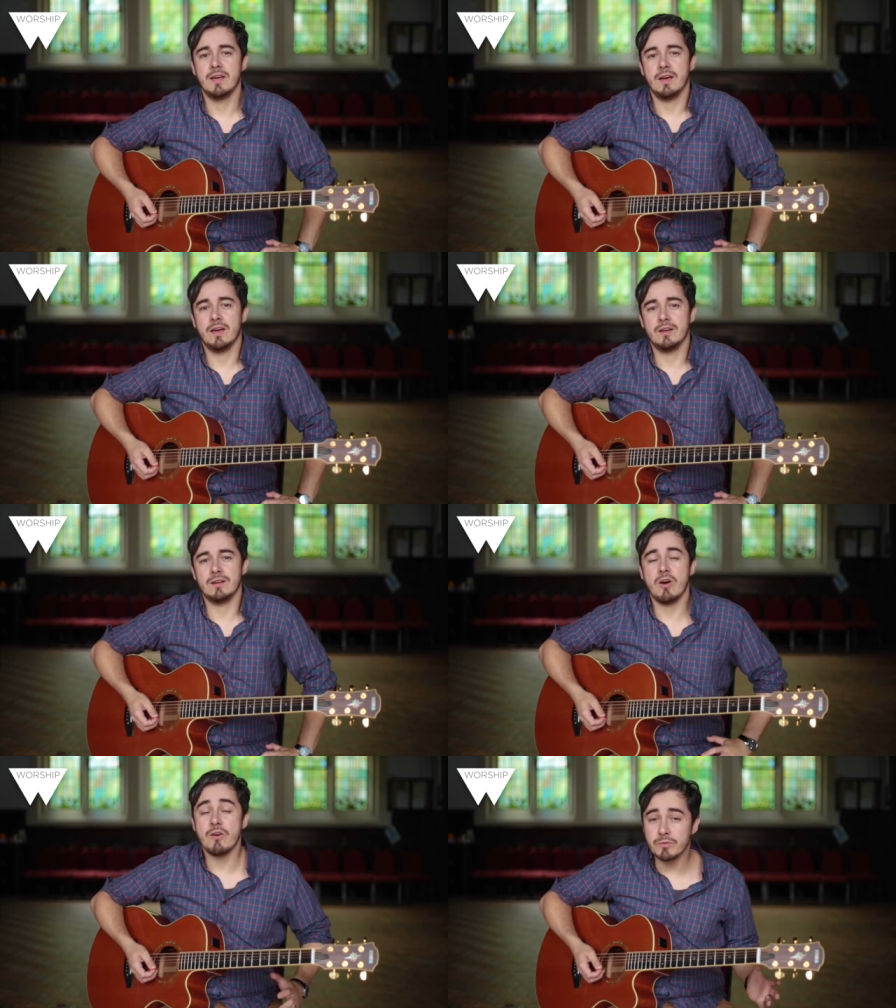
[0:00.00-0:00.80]

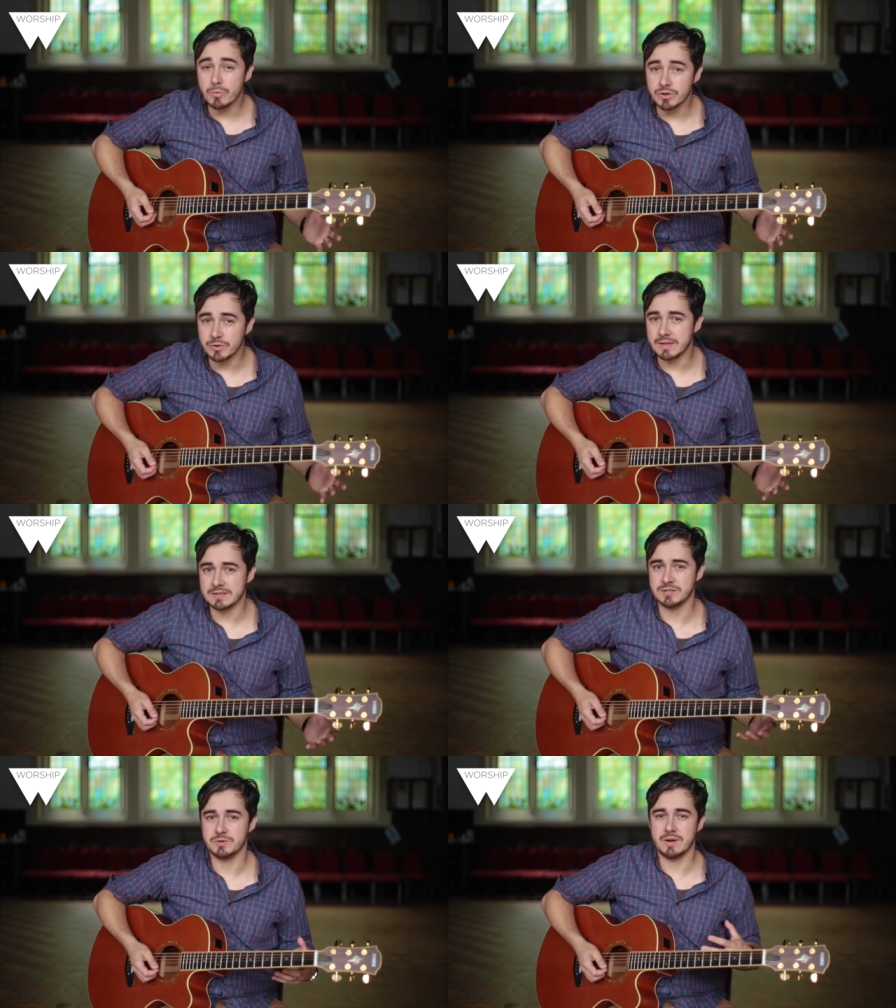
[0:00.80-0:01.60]
Often what you do in that
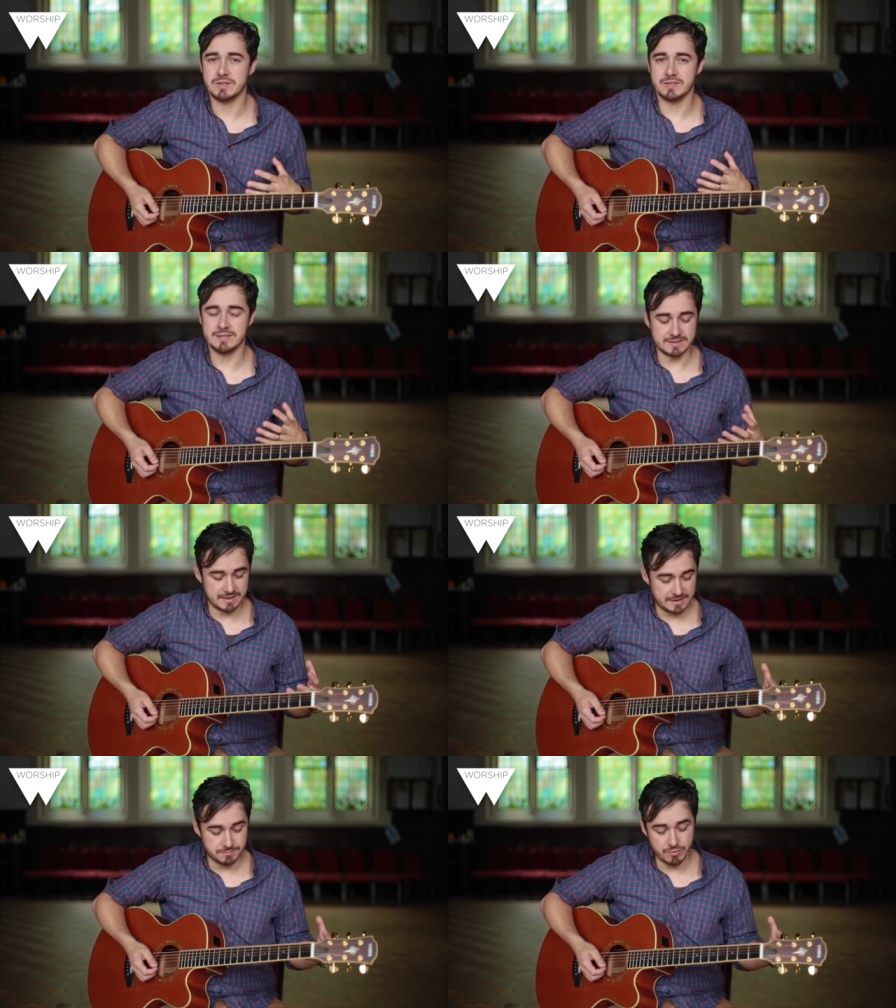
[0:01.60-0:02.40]
situation
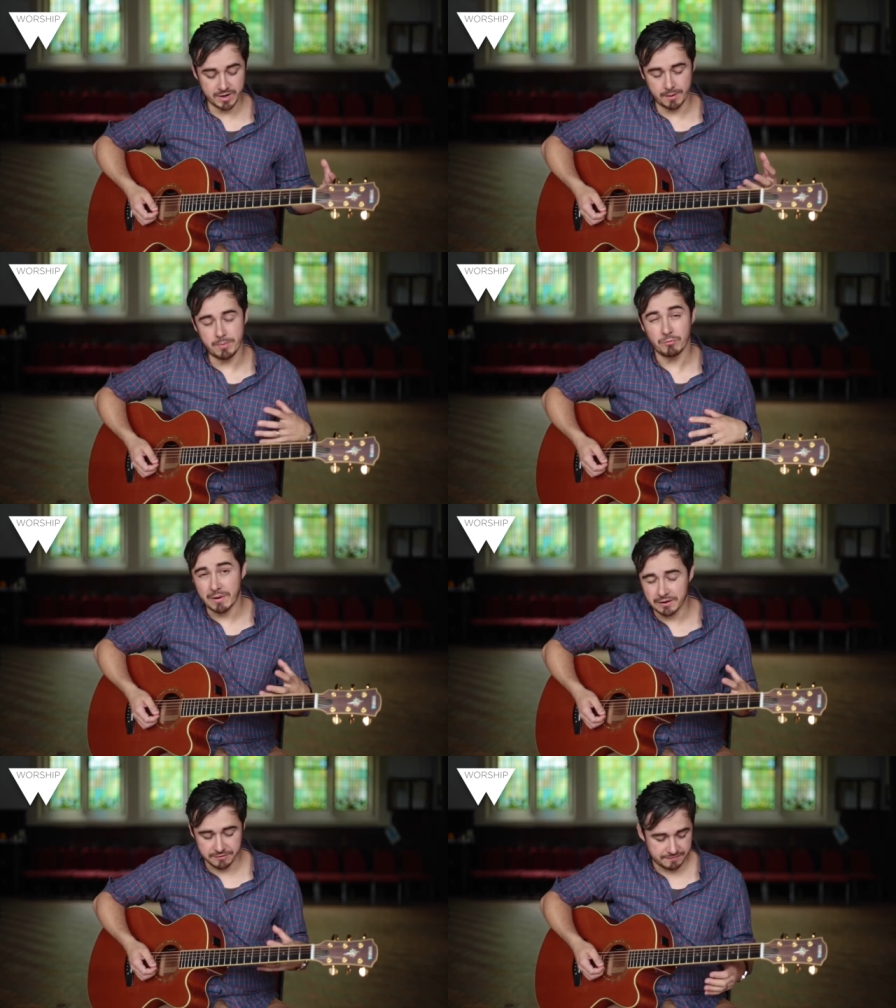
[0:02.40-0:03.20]
is bringing up
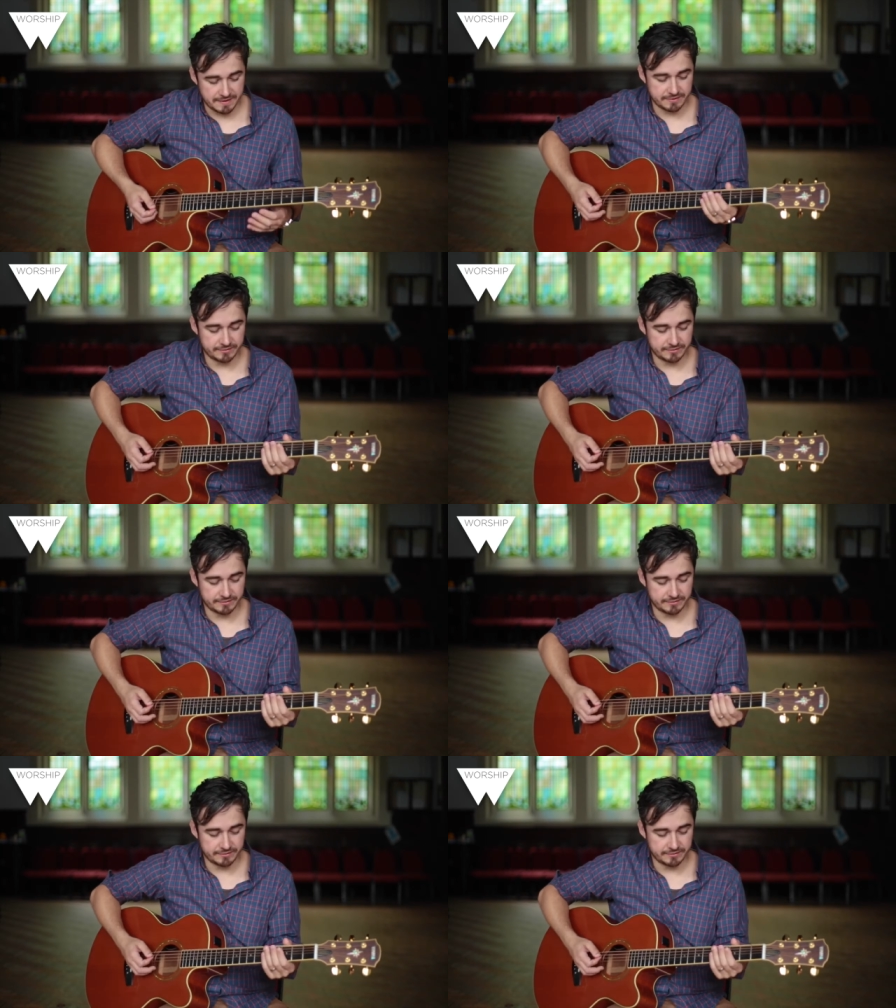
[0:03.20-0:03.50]
around a fifth.